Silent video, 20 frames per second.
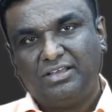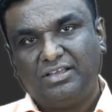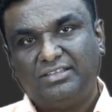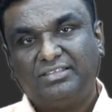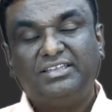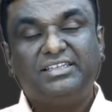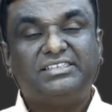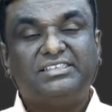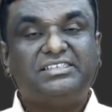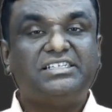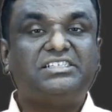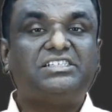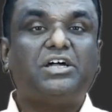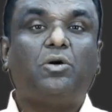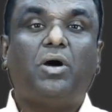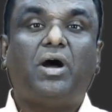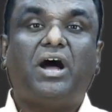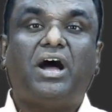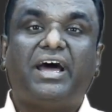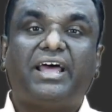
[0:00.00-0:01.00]
This is
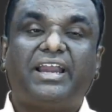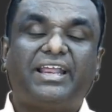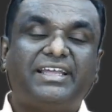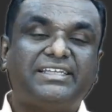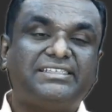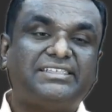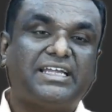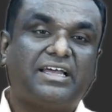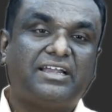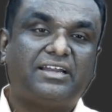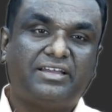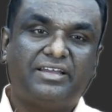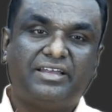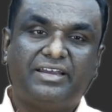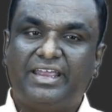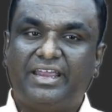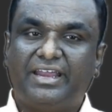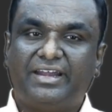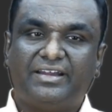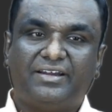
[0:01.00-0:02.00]
how arrays are
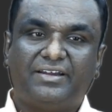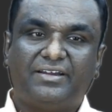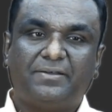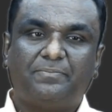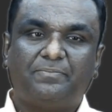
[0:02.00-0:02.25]
created.